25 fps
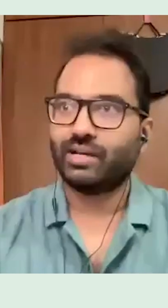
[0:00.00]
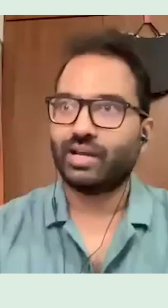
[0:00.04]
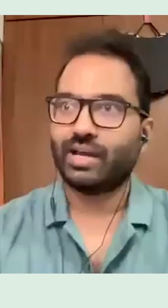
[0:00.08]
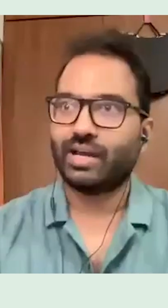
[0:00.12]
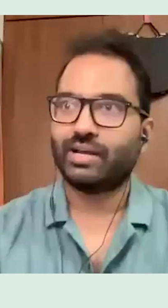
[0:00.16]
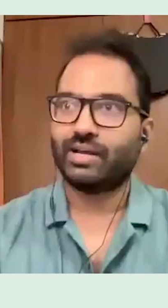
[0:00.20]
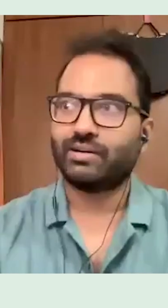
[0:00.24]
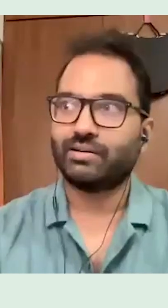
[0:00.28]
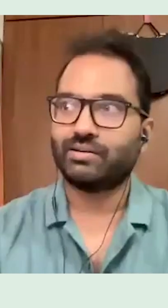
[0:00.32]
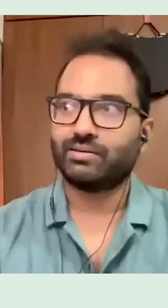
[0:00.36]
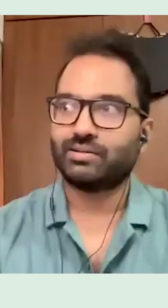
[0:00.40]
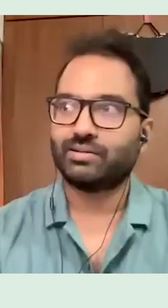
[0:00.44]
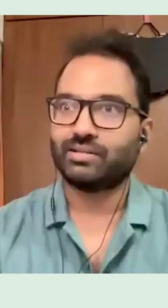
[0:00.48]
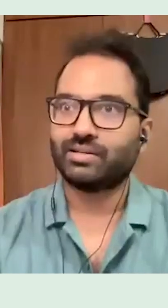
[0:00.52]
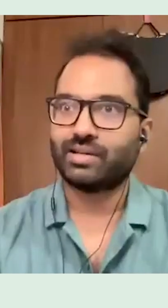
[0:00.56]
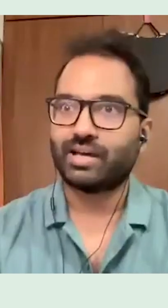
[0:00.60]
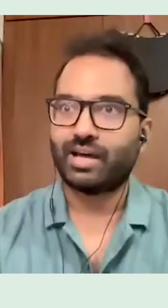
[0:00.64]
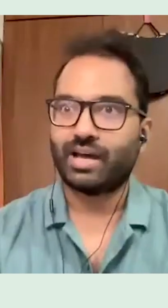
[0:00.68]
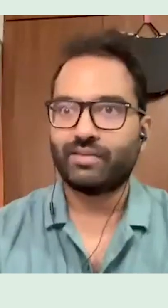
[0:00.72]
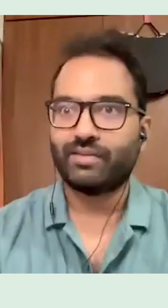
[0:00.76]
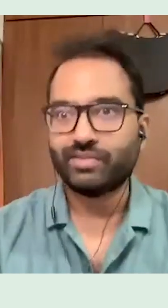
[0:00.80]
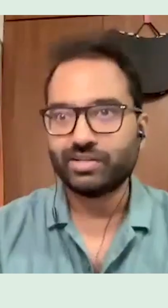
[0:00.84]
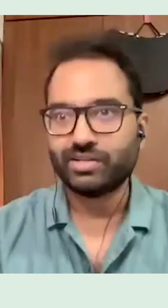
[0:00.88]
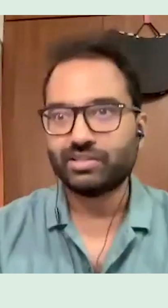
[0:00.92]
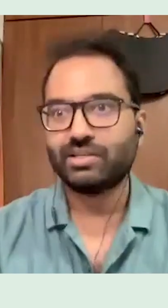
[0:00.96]
And
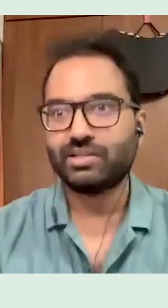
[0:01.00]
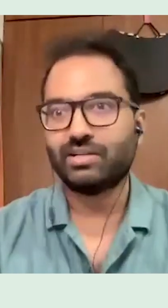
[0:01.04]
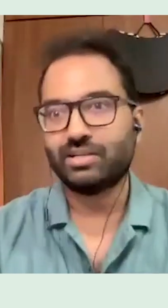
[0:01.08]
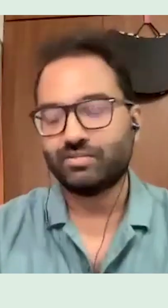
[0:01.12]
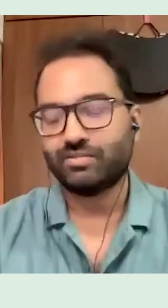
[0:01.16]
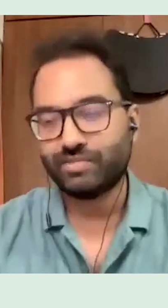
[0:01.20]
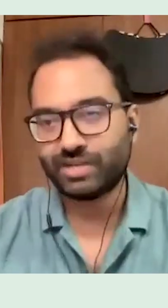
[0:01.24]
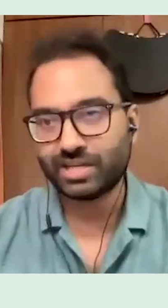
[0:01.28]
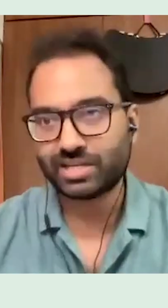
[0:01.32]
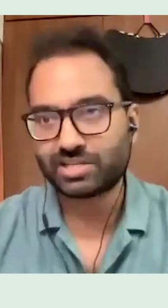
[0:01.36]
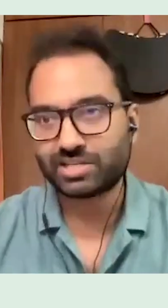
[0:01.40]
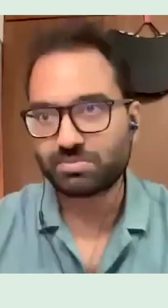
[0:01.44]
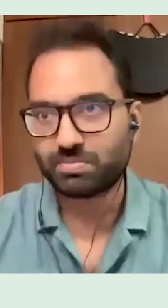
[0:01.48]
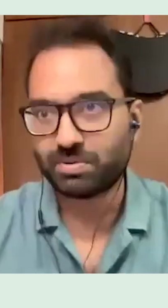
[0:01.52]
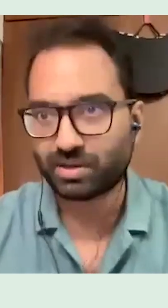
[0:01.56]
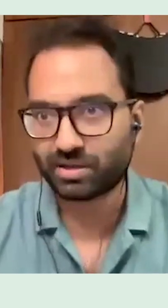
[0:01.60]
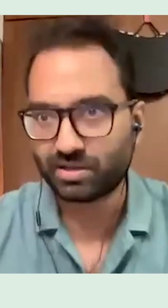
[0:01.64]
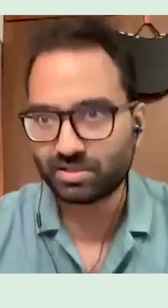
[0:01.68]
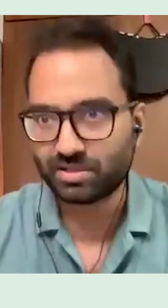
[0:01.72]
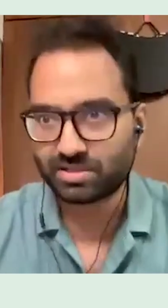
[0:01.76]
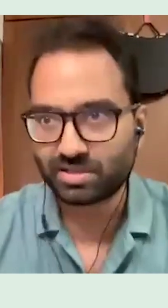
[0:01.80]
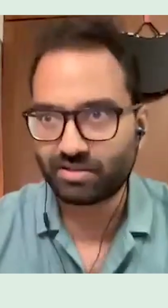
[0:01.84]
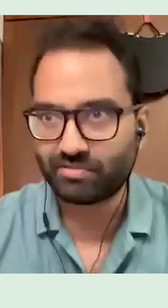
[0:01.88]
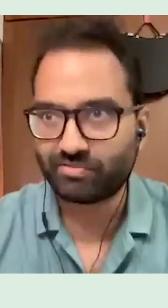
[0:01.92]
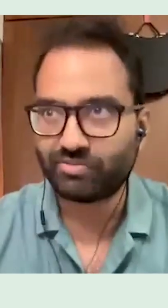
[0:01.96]
having the lived
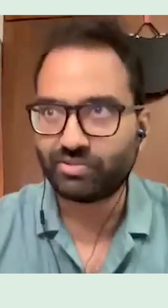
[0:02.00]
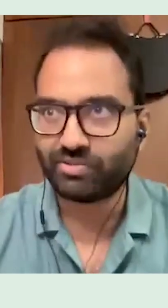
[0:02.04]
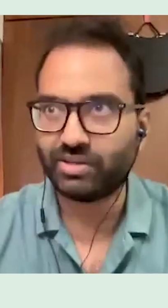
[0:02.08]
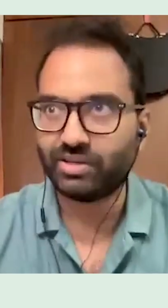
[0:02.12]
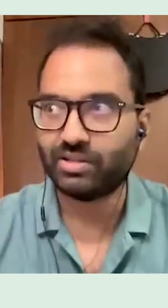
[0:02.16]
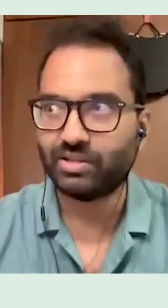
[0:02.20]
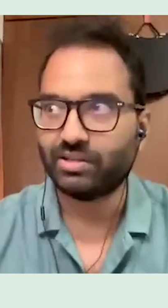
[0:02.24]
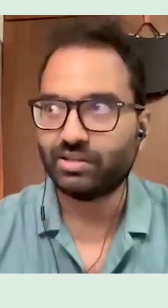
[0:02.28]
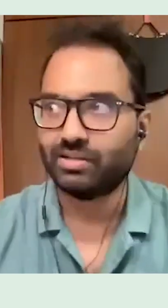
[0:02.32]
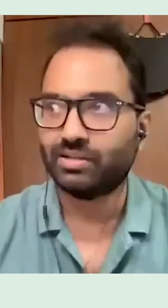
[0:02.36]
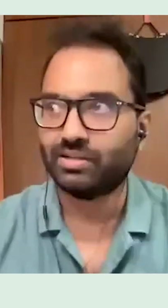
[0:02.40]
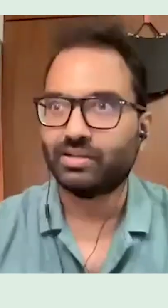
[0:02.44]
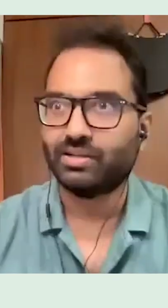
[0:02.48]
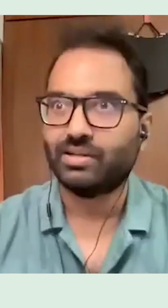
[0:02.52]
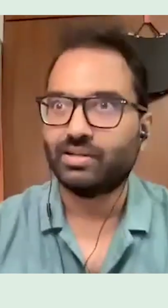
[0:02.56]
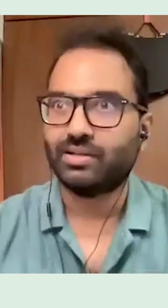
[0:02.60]
experience, I feel,